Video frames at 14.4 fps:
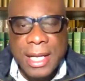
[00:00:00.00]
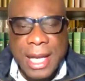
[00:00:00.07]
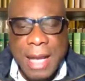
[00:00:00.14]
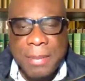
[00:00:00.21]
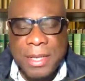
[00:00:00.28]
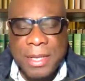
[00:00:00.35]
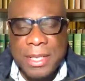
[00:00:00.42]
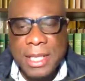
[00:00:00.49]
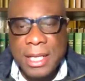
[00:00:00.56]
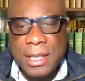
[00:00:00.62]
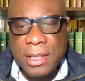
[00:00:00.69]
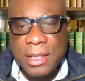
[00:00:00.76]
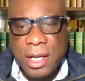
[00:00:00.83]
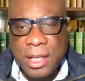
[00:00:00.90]
the gap in
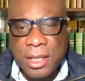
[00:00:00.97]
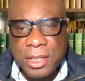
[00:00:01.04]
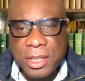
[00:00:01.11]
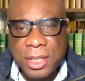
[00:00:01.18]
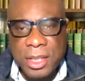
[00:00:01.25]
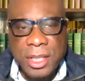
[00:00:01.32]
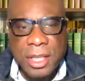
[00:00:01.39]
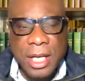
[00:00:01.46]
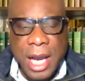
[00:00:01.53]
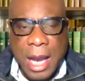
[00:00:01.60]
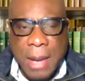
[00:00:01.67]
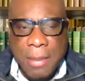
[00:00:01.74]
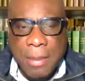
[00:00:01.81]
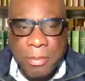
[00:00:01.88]
technology
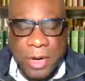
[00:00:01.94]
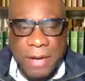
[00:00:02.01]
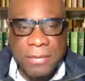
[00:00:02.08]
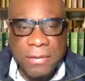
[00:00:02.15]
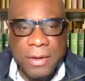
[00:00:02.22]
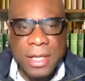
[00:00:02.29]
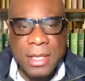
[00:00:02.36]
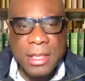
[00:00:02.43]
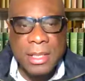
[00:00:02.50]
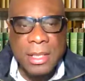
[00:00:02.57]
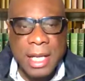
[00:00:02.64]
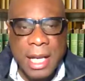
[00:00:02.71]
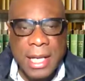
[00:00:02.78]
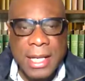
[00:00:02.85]
and
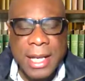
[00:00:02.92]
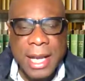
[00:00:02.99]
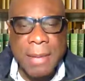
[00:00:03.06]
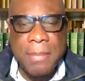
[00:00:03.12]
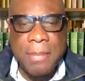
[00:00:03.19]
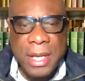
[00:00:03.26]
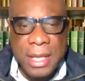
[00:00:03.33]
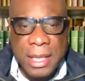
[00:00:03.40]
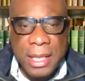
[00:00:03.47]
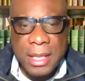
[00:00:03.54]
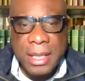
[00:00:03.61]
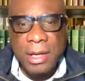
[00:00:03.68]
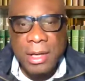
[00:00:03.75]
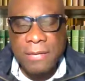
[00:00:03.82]
preference and the
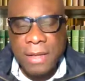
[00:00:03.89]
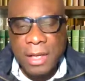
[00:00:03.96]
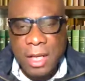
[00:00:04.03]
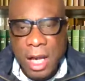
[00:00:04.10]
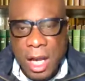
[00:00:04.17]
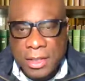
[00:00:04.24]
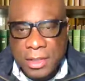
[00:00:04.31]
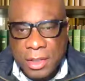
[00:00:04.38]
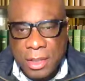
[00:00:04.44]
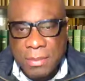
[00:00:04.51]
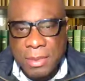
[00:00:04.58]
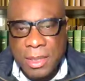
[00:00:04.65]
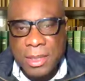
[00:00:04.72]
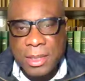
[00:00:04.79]
ability of the
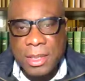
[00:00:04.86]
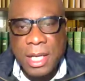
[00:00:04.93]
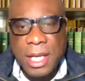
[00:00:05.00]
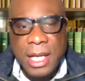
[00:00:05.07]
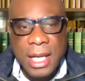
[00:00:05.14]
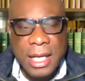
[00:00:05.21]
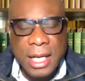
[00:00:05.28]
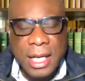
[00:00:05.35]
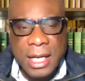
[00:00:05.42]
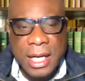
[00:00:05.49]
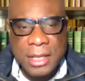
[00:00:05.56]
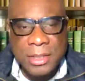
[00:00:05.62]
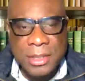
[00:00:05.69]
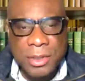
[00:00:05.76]
customers in
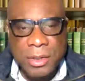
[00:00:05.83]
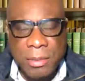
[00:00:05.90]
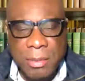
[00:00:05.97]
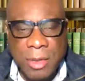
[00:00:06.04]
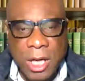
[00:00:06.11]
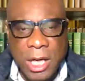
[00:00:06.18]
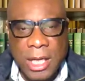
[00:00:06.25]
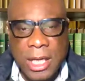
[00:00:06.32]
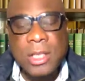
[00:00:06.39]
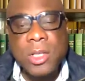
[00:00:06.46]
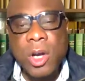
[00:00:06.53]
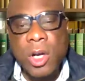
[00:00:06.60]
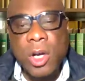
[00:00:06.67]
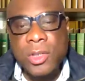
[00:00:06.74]
international
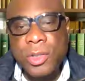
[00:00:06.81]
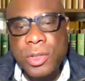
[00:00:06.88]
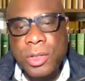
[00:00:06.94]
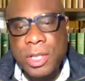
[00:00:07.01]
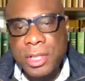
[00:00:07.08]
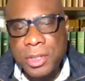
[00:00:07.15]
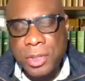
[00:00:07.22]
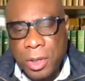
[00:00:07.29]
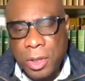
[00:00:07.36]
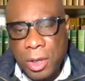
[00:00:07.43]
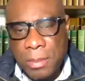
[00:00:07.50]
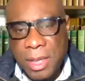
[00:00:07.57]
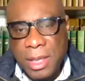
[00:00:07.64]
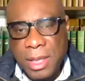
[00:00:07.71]
markets also
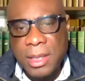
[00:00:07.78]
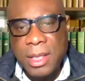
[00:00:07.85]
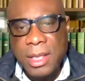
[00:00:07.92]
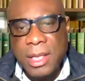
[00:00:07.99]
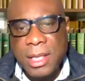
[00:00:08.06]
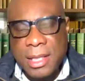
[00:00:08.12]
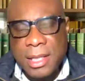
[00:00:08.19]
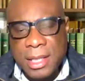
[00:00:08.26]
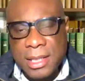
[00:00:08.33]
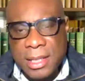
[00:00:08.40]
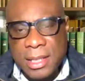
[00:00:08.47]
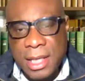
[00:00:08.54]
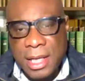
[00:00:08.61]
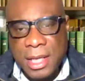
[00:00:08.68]
determine
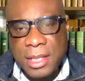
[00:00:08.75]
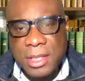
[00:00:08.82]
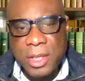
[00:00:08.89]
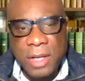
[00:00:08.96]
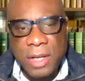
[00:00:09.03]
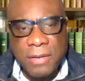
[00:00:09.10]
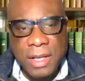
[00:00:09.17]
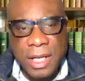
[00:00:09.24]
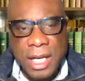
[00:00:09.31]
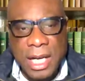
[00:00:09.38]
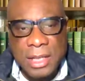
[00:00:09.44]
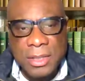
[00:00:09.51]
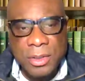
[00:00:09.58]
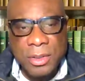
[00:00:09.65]
the stage of
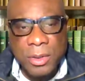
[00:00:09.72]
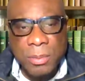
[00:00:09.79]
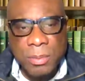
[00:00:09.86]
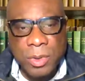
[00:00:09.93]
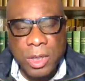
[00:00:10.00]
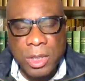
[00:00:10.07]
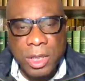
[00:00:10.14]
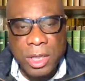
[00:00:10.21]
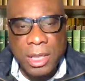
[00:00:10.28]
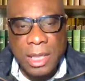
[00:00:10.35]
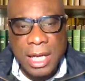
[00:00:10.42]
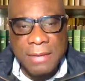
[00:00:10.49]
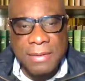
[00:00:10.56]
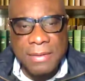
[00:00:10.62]
international
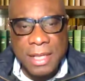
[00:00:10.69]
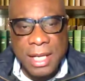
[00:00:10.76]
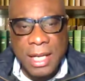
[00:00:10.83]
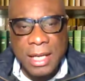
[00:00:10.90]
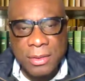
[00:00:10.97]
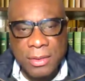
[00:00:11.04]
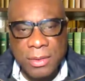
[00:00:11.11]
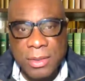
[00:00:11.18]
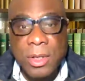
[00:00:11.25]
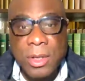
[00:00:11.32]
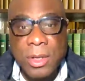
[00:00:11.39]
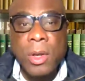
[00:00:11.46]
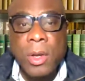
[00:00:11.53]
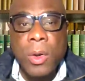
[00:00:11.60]
product life
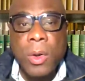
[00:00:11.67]
cycles.